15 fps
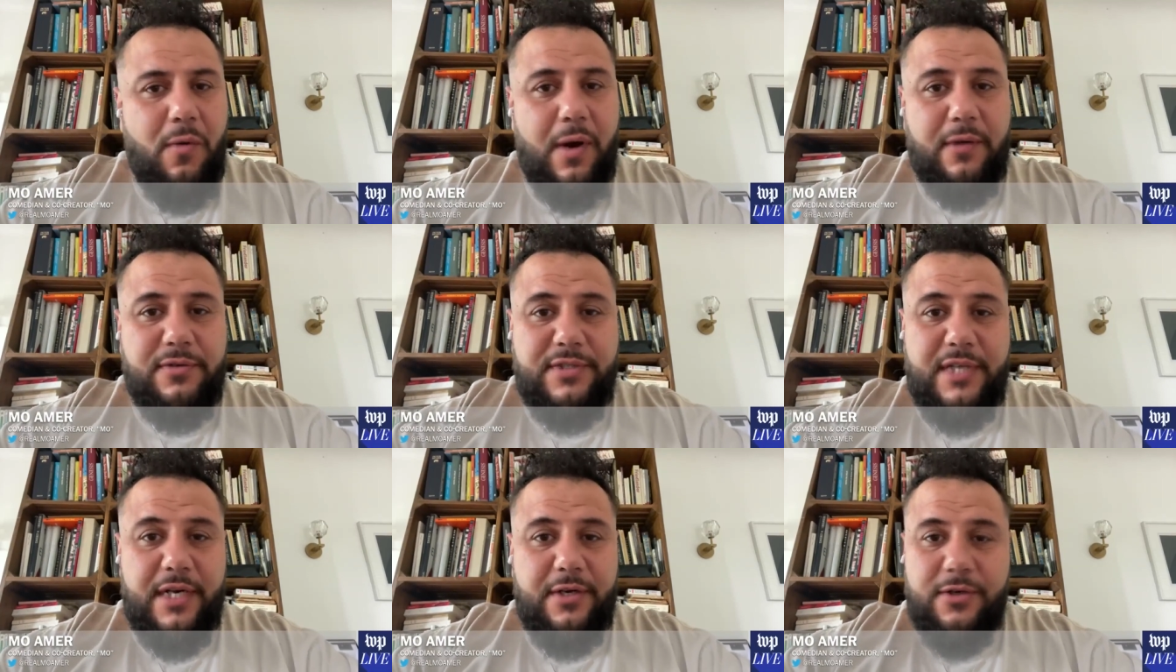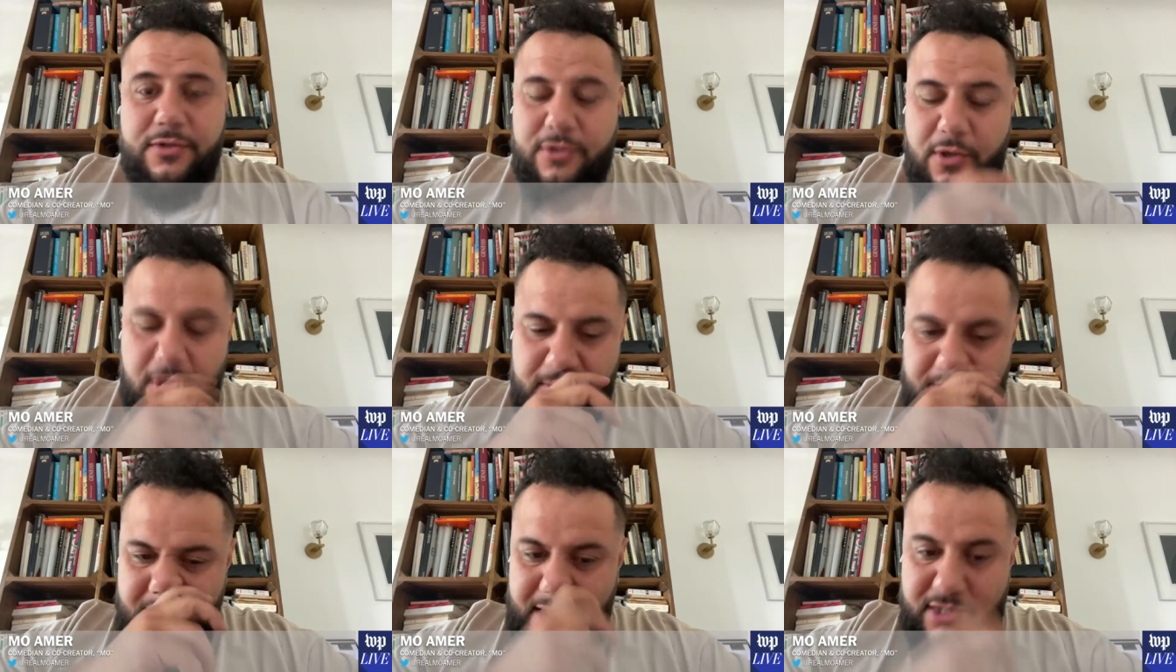When I was 10 years
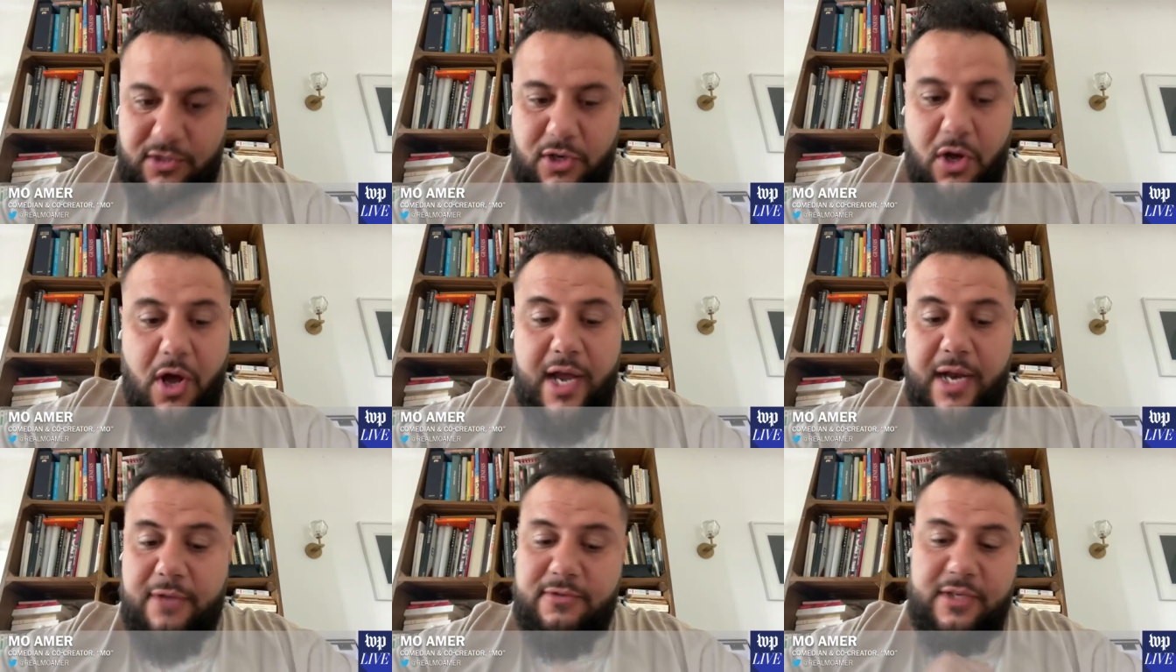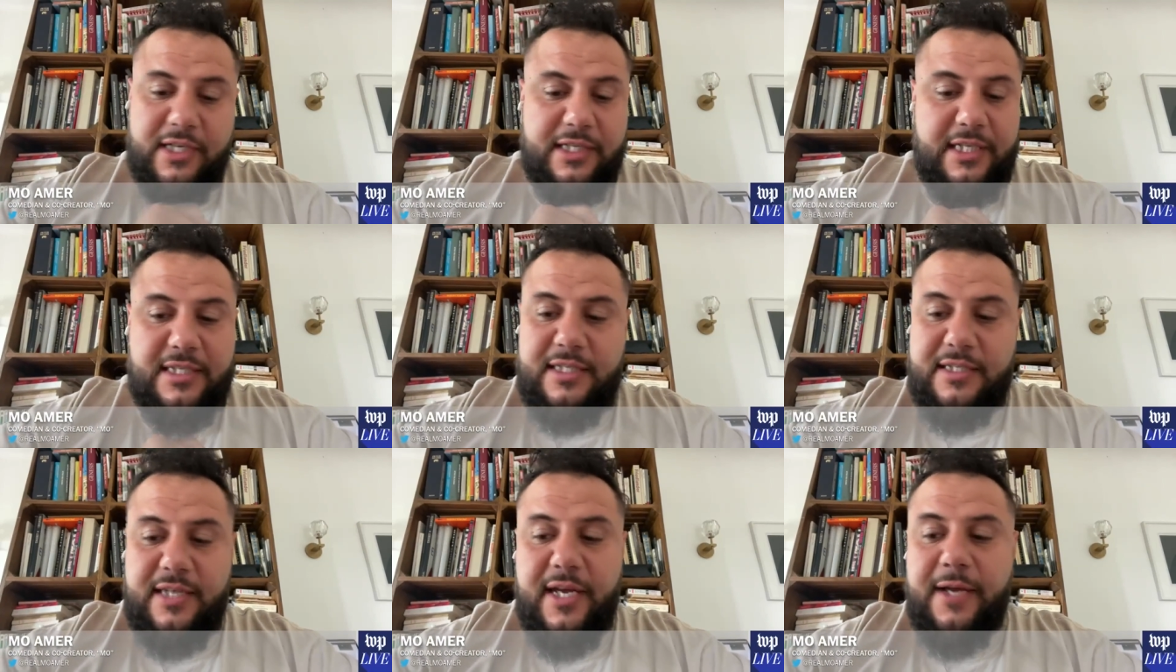old when I saw it, I was like,
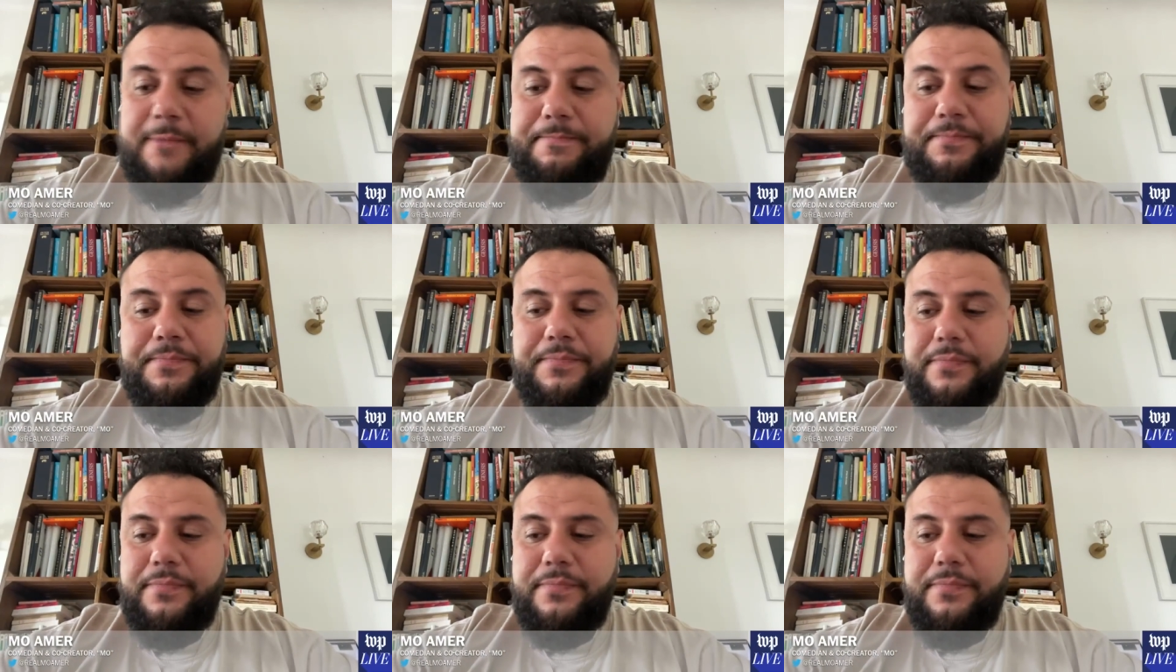this is it.